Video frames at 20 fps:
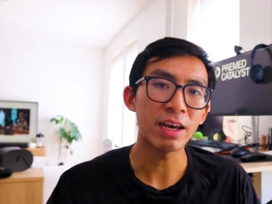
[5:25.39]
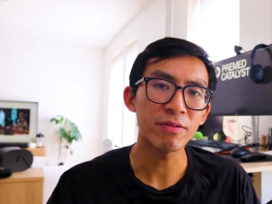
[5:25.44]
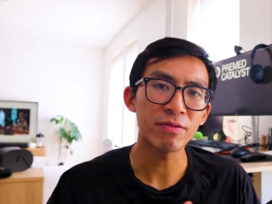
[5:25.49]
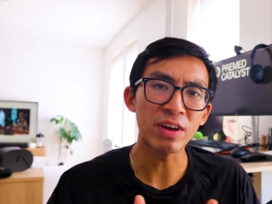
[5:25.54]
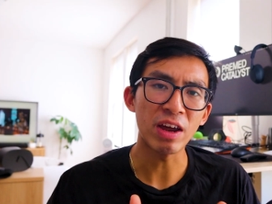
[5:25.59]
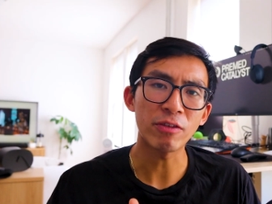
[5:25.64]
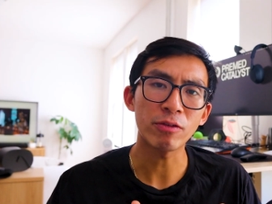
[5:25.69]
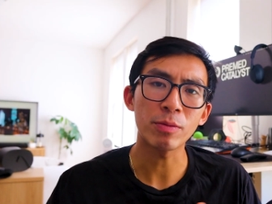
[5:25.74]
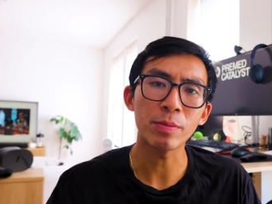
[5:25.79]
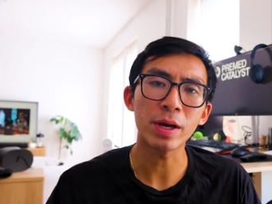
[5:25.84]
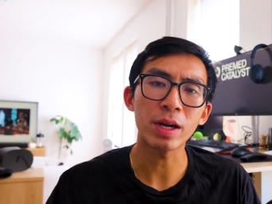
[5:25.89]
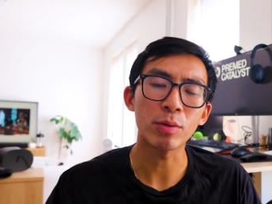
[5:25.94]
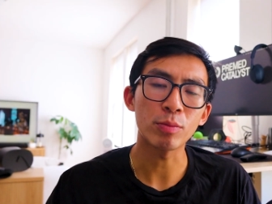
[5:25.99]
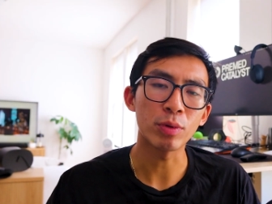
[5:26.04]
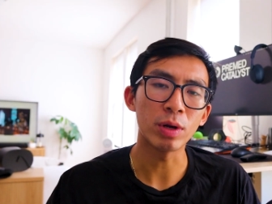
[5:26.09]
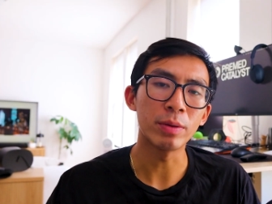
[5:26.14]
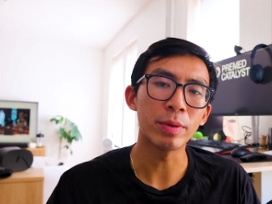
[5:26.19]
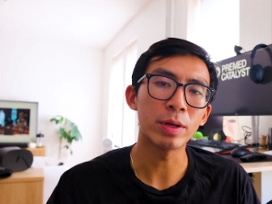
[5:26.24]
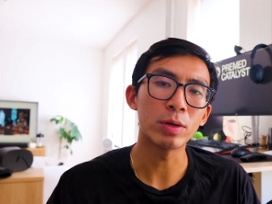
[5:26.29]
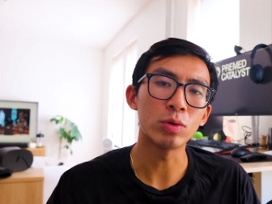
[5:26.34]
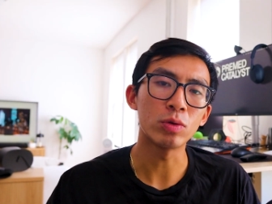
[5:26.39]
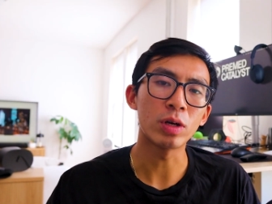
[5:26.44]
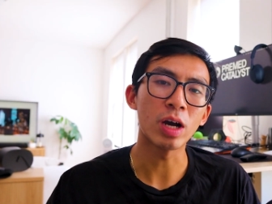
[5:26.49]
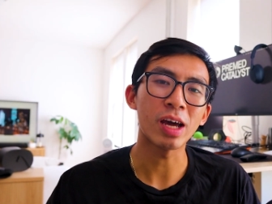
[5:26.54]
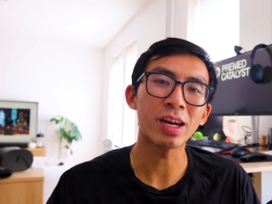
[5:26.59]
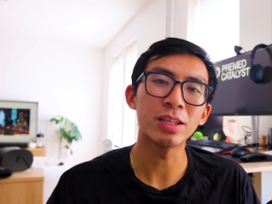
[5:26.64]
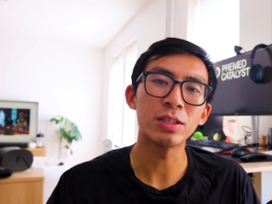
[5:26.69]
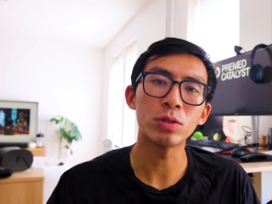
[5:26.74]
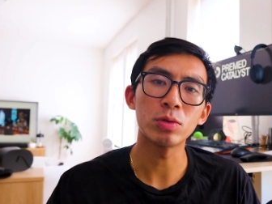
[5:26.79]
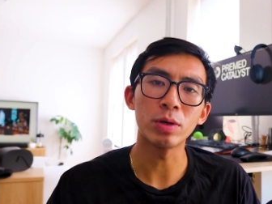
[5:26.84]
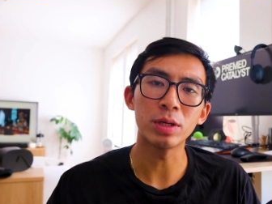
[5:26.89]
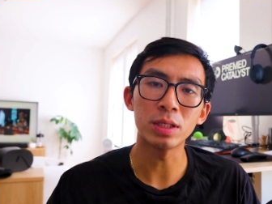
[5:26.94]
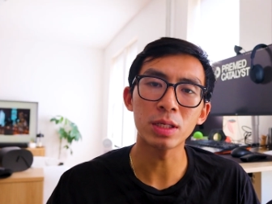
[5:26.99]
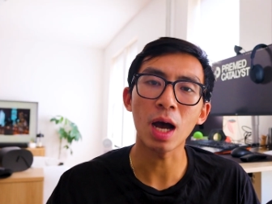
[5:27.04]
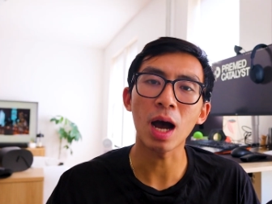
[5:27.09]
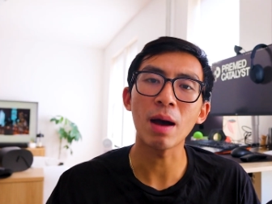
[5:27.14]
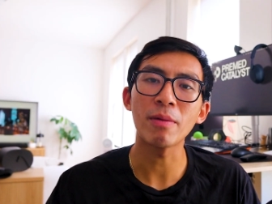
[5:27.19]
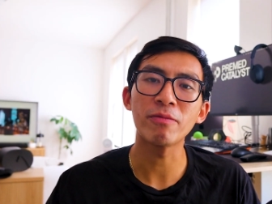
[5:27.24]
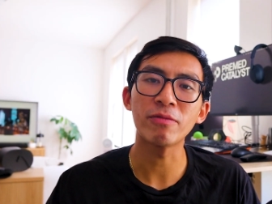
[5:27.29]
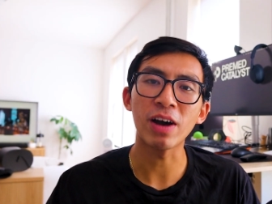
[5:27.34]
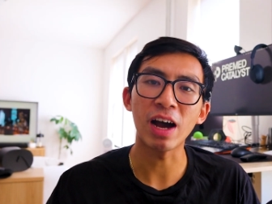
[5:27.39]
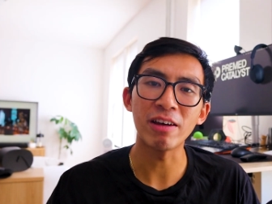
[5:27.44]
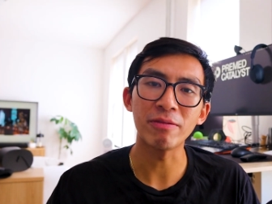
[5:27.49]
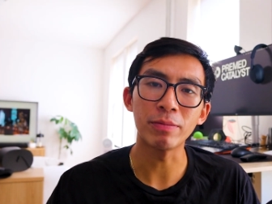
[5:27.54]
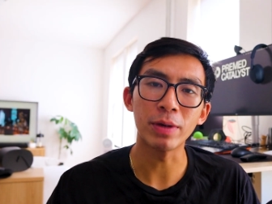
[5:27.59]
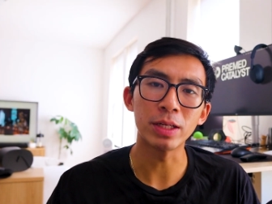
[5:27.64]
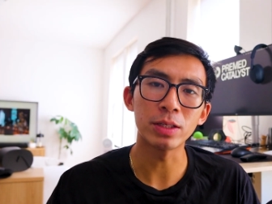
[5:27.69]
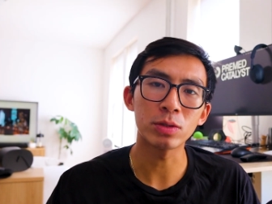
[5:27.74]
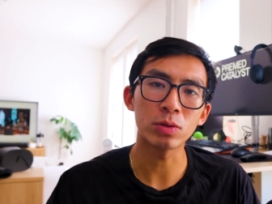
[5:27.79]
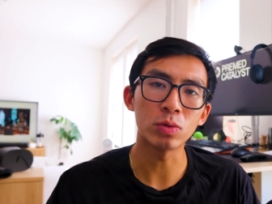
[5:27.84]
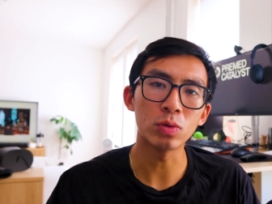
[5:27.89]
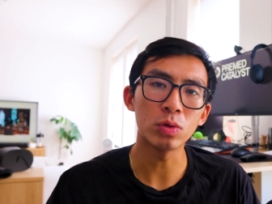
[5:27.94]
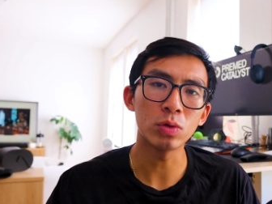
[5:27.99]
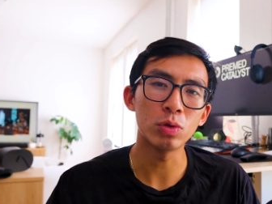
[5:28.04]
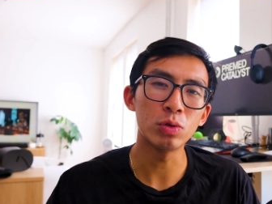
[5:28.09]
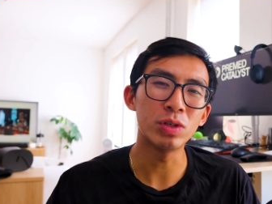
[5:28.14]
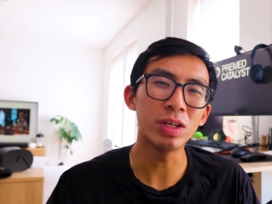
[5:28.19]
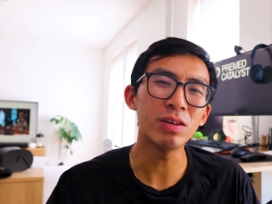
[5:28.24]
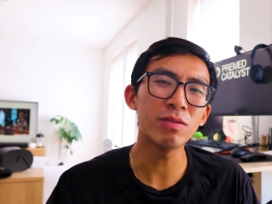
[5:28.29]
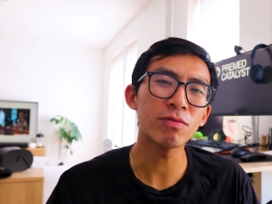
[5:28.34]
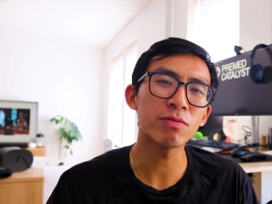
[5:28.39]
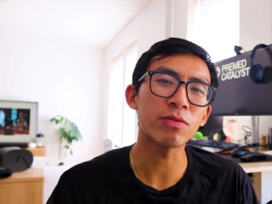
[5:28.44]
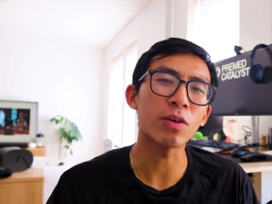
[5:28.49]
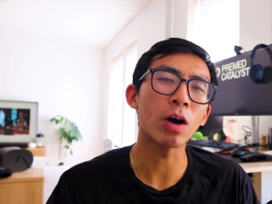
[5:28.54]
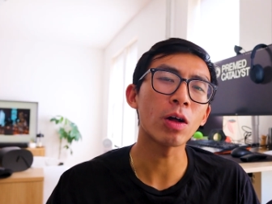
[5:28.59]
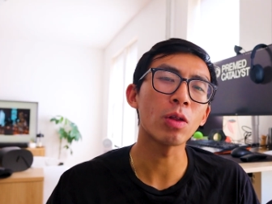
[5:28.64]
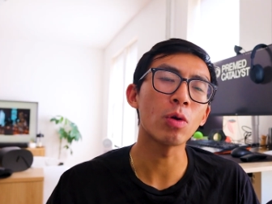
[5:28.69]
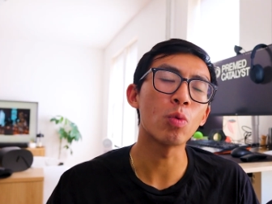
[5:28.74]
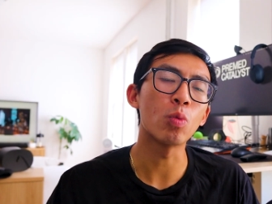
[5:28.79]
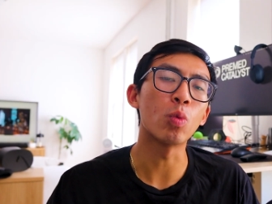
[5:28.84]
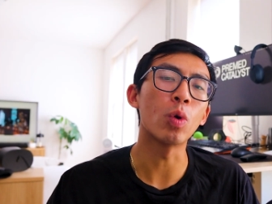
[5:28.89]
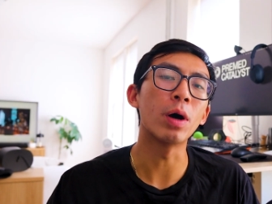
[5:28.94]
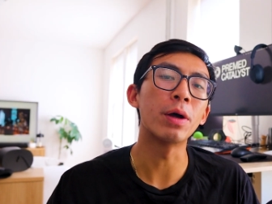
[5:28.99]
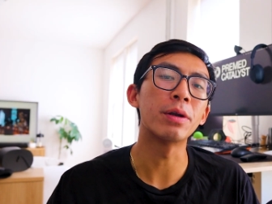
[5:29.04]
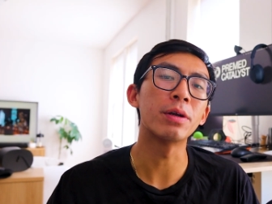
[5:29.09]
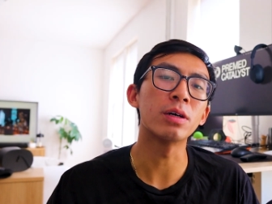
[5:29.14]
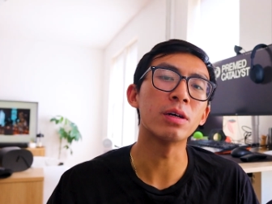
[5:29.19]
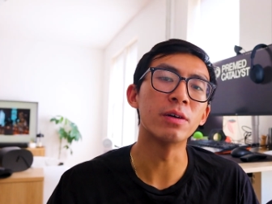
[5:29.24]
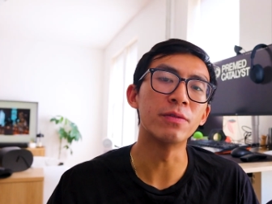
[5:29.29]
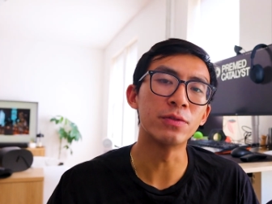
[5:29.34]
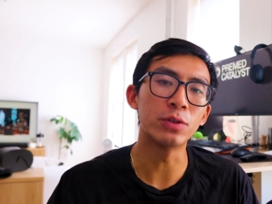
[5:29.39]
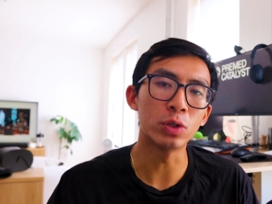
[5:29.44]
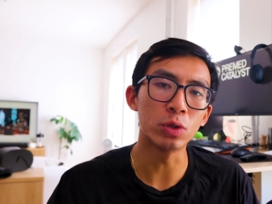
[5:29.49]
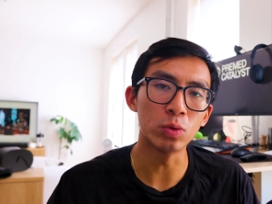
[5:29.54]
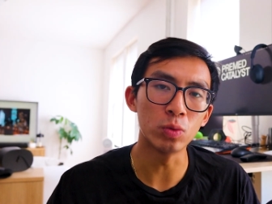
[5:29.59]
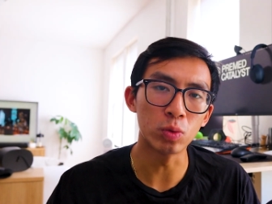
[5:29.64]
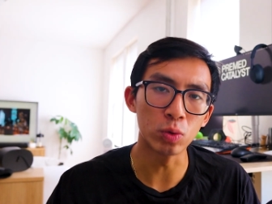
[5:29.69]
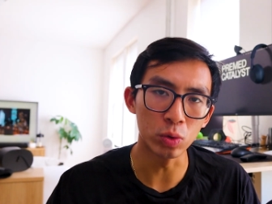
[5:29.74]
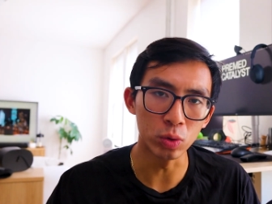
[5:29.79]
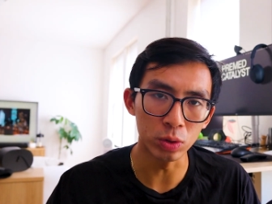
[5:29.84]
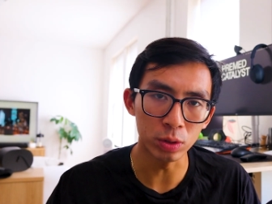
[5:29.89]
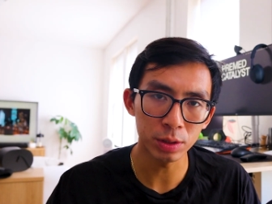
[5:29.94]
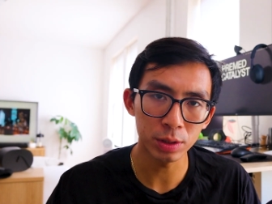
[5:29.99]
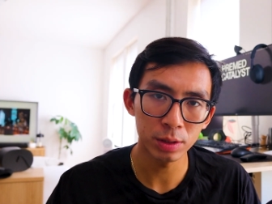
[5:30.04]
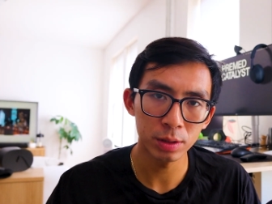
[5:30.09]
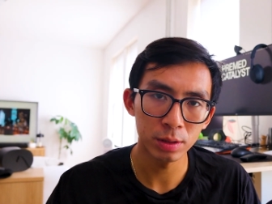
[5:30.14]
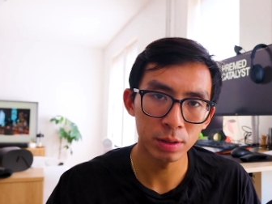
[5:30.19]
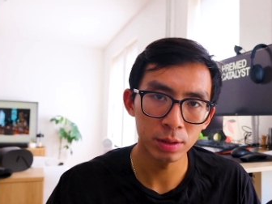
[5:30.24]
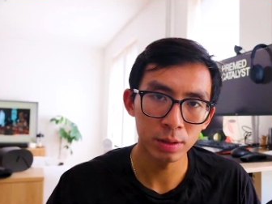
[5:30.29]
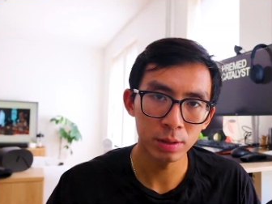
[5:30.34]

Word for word: I have never met a pre-med who got into a top five med school who didn't follow one of two rules.